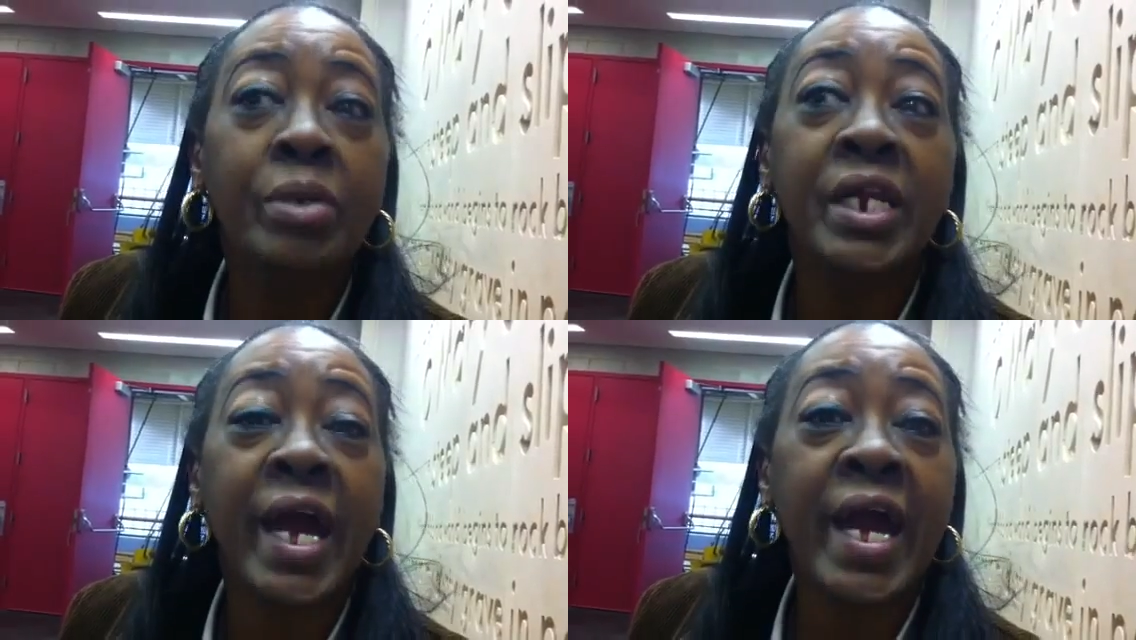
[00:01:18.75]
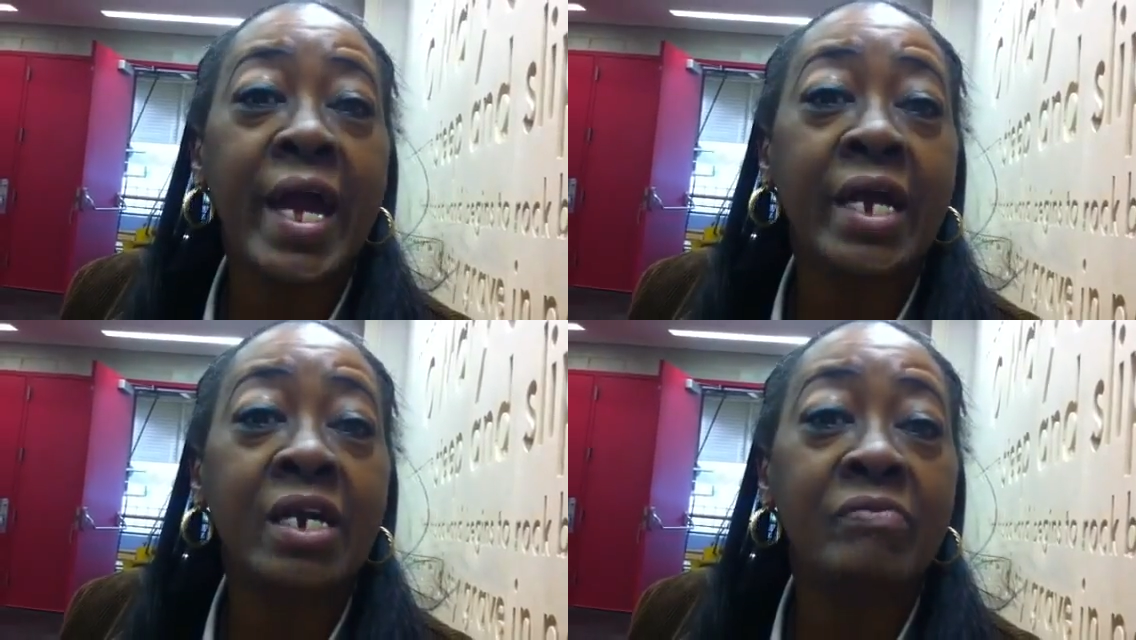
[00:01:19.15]
but they
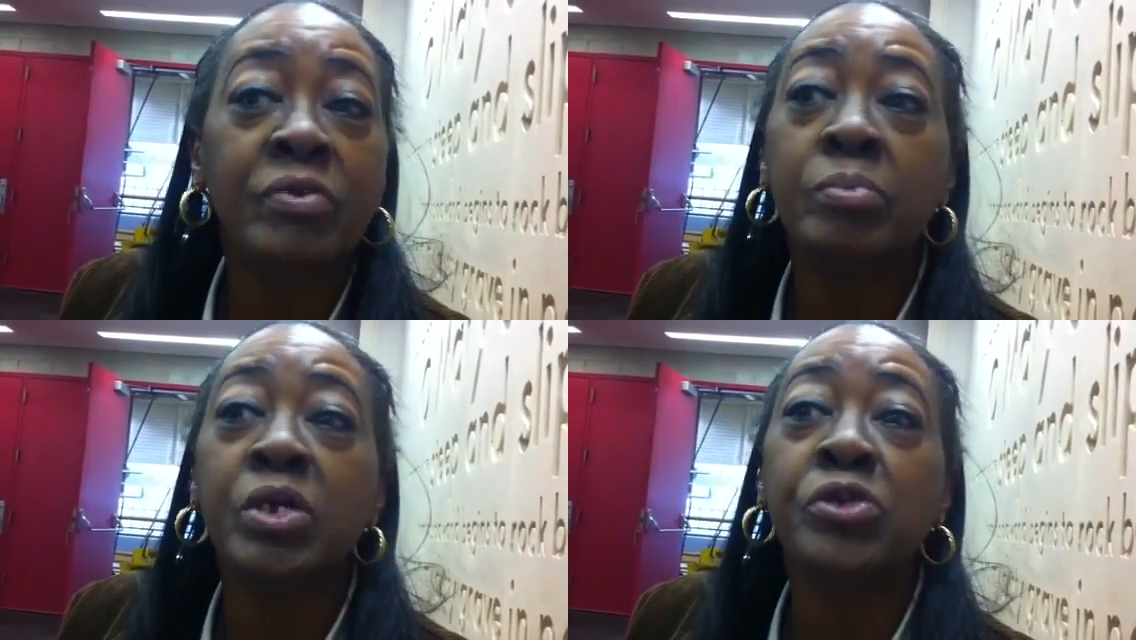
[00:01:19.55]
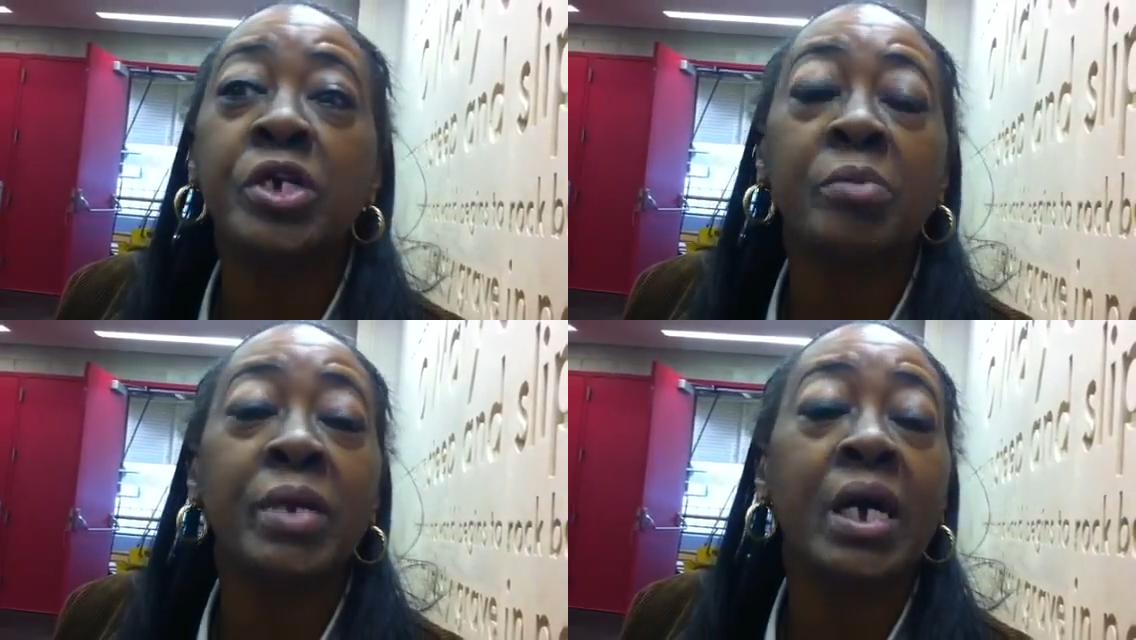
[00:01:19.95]
handcuffed him and
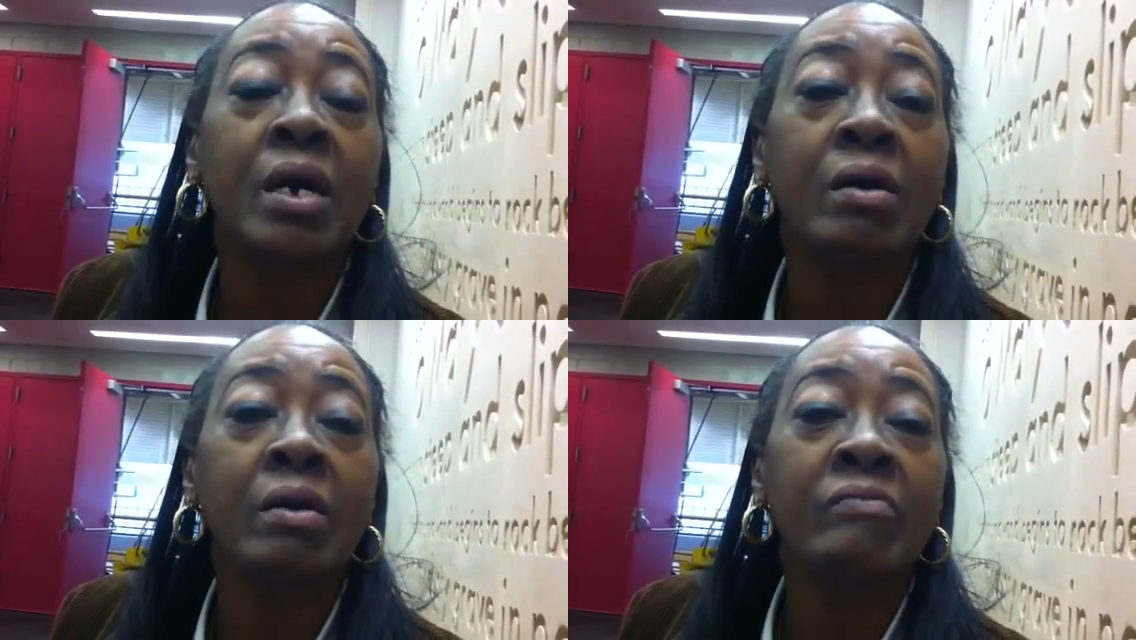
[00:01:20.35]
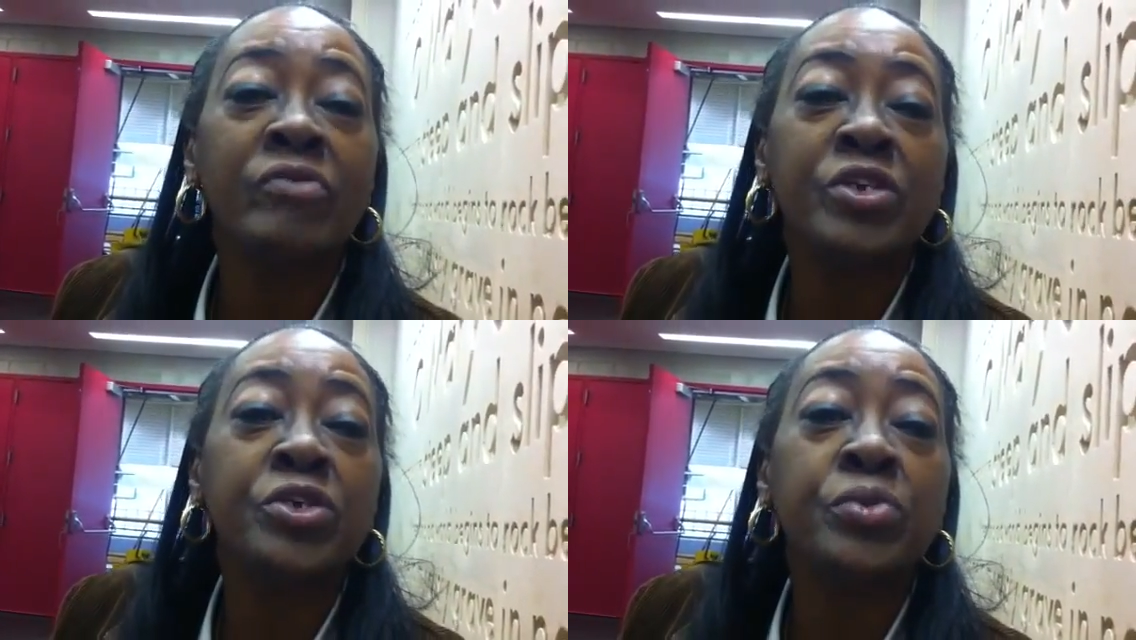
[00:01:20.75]
took him down
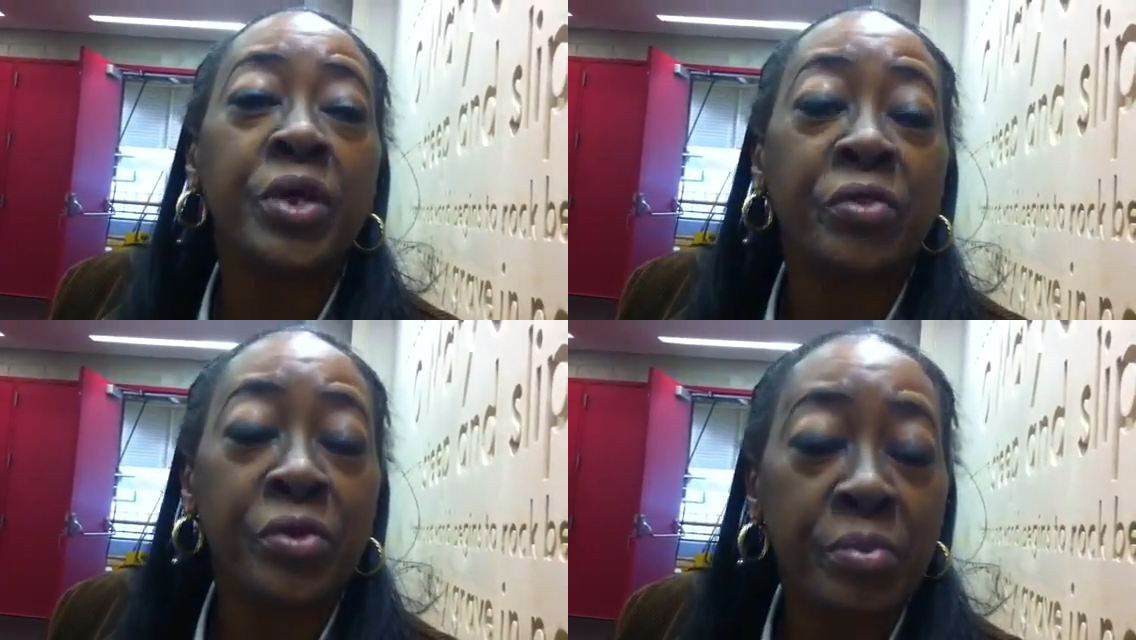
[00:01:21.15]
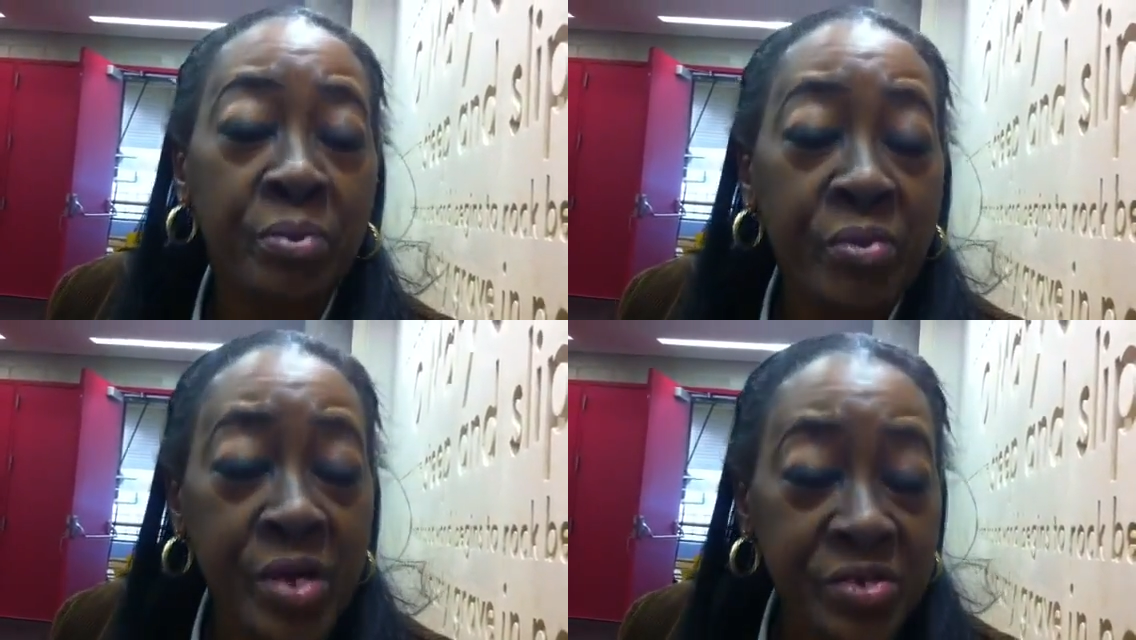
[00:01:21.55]
to the
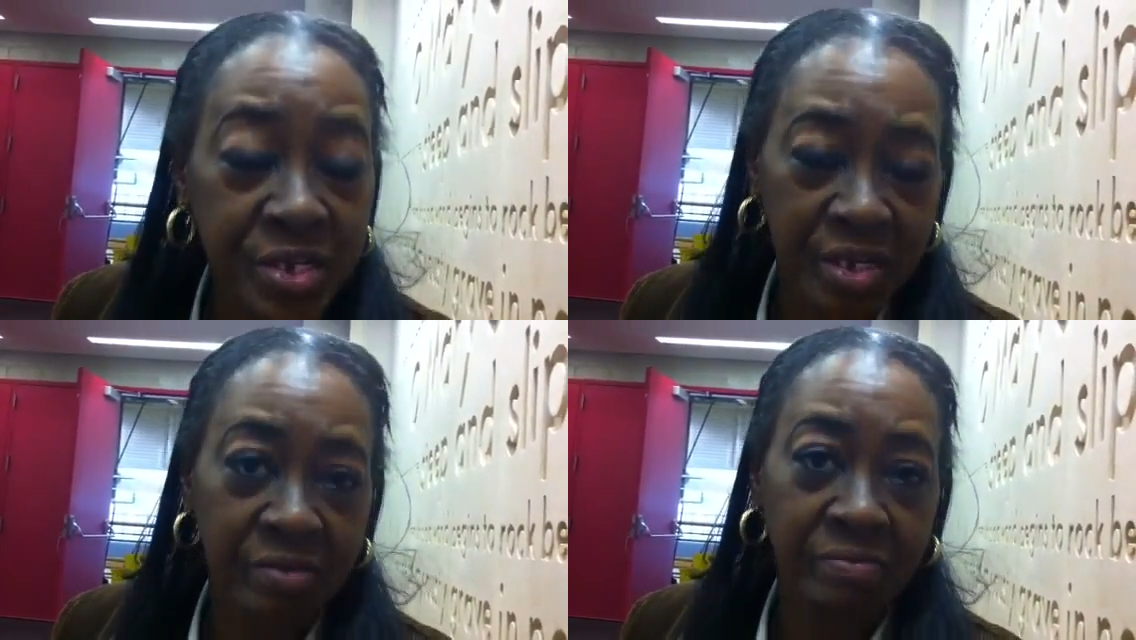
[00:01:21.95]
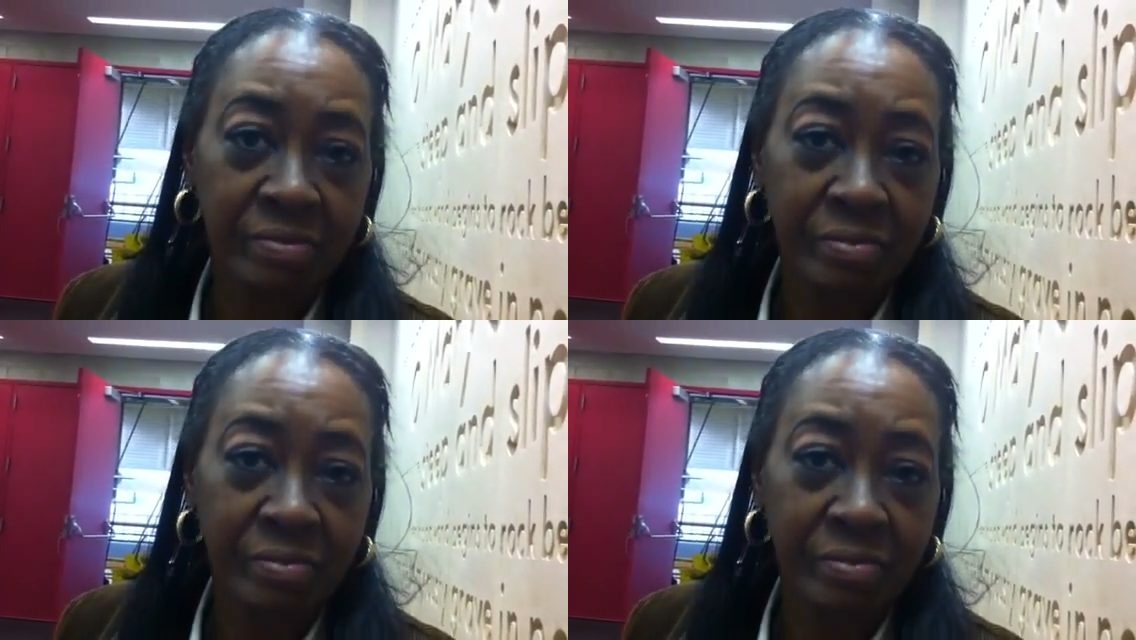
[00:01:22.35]
23rd precinct